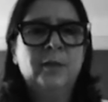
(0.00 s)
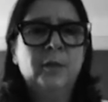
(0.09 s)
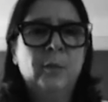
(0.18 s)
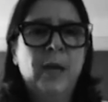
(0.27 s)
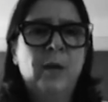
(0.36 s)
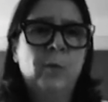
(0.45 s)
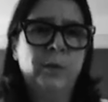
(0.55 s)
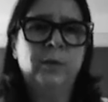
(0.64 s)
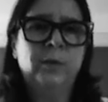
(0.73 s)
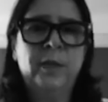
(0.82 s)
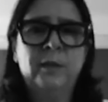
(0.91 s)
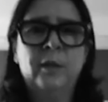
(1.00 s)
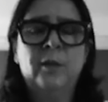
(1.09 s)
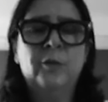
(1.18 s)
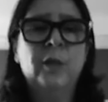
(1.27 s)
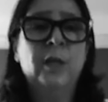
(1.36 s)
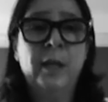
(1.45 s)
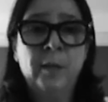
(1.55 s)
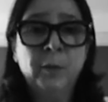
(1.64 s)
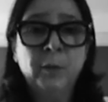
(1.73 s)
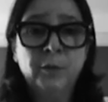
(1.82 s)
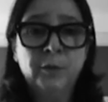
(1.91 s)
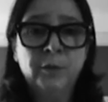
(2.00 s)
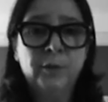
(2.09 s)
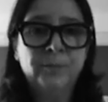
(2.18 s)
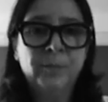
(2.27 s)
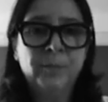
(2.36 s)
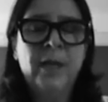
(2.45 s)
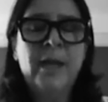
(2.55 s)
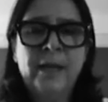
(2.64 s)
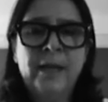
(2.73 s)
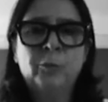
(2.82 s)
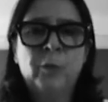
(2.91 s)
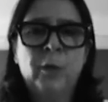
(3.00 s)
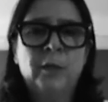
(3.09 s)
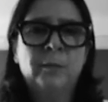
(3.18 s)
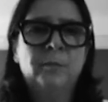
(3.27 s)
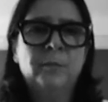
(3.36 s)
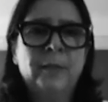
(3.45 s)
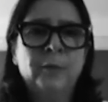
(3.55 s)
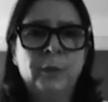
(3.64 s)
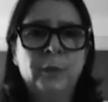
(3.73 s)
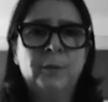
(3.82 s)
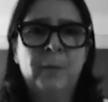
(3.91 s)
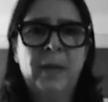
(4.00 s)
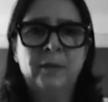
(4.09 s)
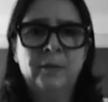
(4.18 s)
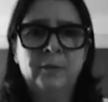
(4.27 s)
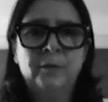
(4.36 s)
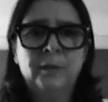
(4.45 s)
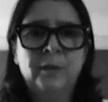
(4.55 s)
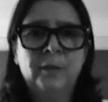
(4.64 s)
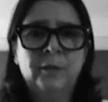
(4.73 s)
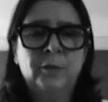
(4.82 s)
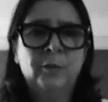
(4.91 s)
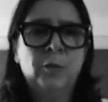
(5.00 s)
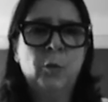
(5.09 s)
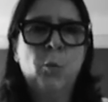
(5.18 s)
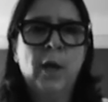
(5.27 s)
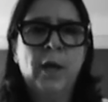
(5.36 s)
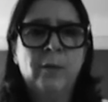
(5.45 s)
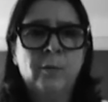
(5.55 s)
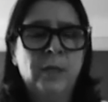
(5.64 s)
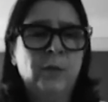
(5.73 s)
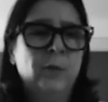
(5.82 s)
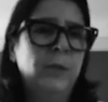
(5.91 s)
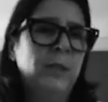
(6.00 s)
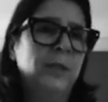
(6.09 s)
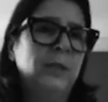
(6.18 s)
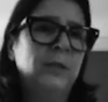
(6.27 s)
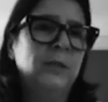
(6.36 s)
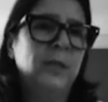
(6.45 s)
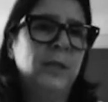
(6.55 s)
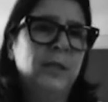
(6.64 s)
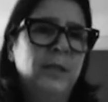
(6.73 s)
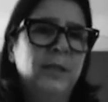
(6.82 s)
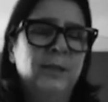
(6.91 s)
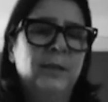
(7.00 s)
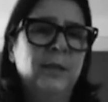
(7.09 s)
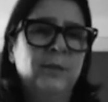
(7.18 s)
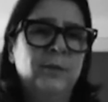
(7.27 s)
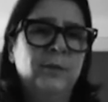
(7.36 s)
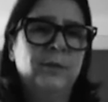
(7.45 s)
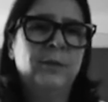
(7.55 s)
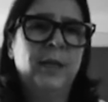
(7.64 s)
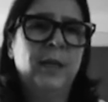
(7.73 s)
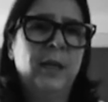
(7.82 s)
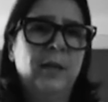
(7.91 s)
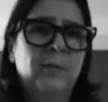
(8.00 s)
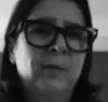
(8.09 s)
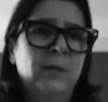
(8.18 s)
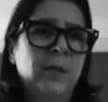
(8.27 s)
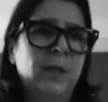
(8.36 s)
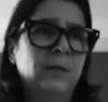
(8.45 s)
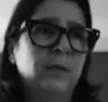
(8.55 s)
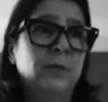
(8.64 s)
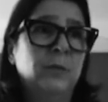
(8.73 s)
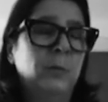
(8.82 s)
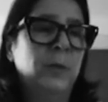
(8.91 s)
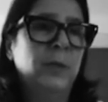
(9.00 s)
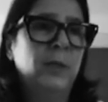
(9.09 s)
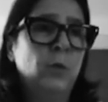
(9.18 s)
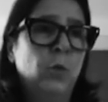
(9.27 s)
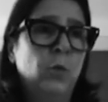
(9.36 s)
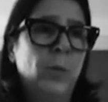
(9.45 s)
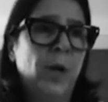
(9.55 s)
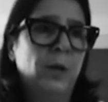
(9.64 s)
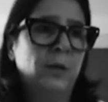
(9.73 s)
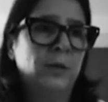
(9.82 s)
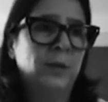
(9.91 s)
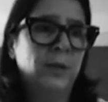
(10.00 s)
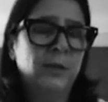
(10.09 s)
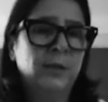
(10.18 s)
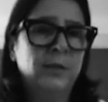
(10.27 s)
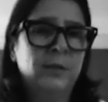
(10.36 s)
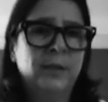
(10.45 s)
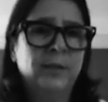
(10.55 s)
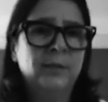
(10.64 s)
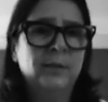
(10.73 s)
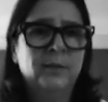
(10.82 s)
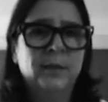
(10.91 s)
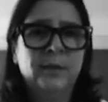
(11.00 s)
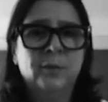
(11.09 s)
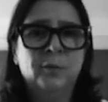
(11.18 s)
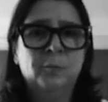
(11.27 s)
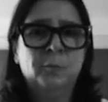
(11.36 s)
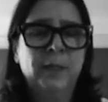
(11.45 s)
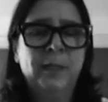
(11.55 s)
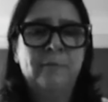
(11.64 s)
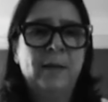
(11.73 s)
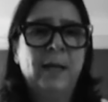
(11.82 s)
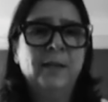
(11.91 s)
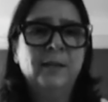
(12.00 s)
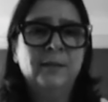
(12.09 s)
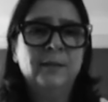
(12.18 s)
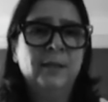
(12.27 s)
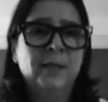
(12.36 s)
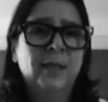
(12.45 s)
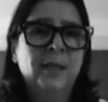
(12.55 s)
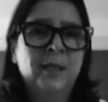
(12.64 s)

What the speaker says: It's about what the technology enables. And that's what matters. It's, why are we doing this? It's not just to say, hey, we've got this really cool box that sends a signal really fast.